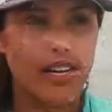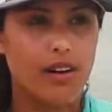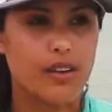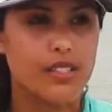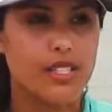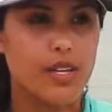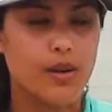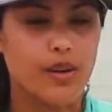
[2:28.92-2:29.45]
and
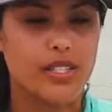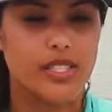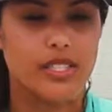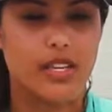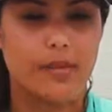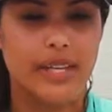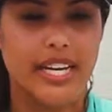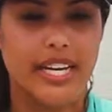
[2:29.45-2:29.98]
also
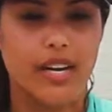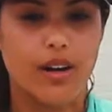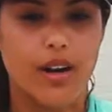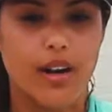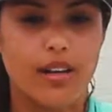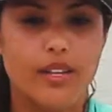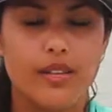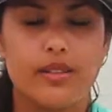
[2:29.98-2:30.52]
determining
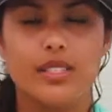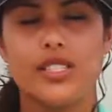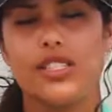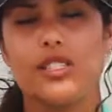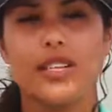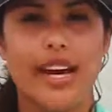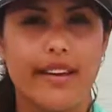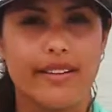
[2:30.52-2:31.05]

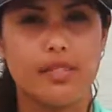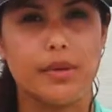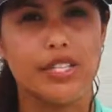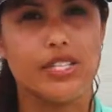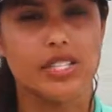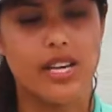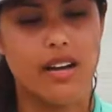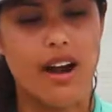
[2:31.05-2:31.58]
just the kind of
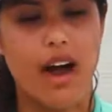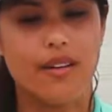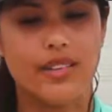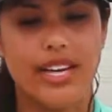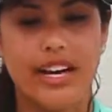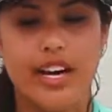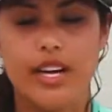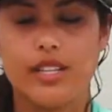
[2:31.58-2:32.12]
species that are out
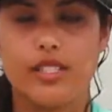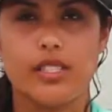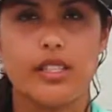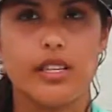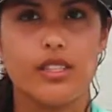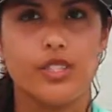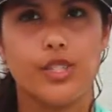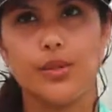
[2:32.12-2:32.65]
there
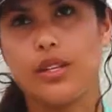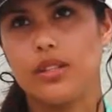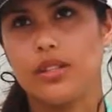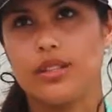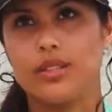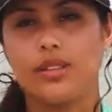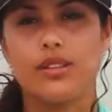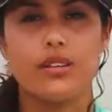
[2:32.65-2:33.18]
to
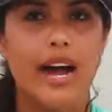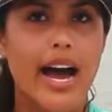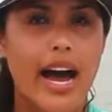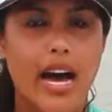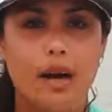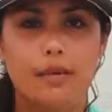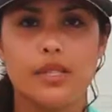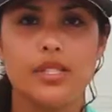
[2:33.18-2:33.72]
include
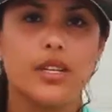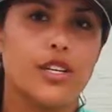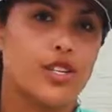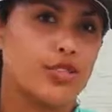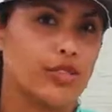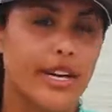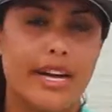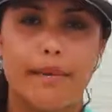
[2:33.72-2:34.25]

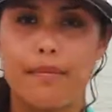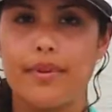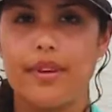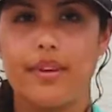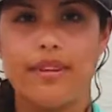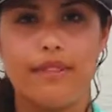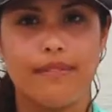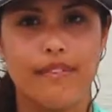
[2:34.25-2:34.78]
crabs, shrimp,
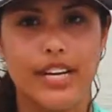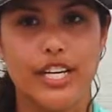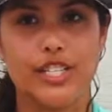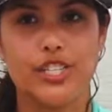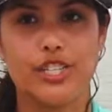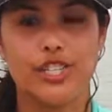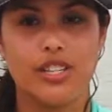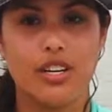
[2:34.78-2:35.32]

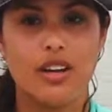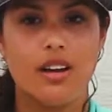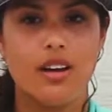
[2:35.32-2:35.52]
fish,